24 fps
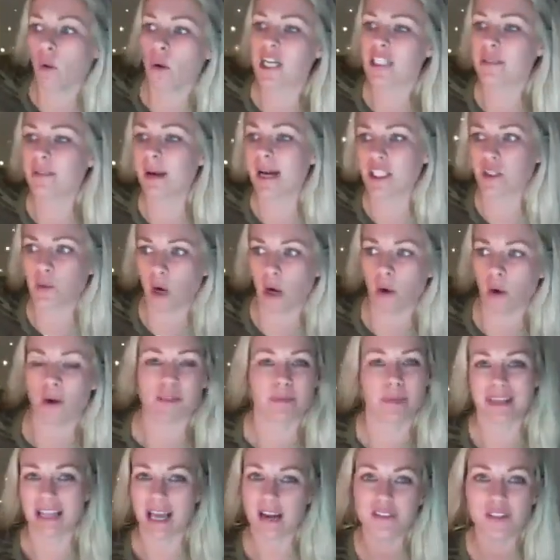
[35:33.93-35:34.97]
was,
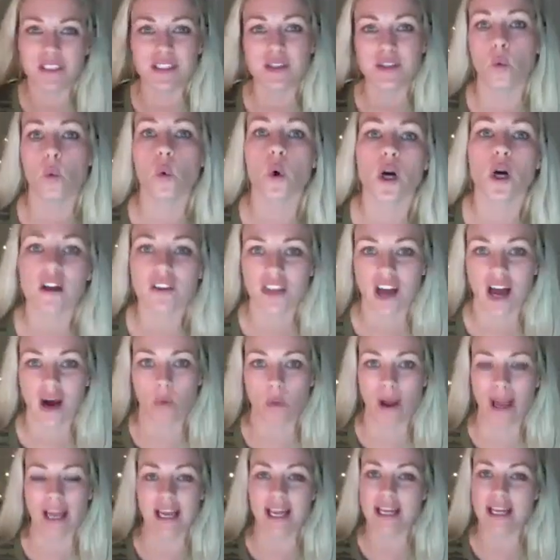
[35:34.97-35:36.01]
but life doesn't work that way.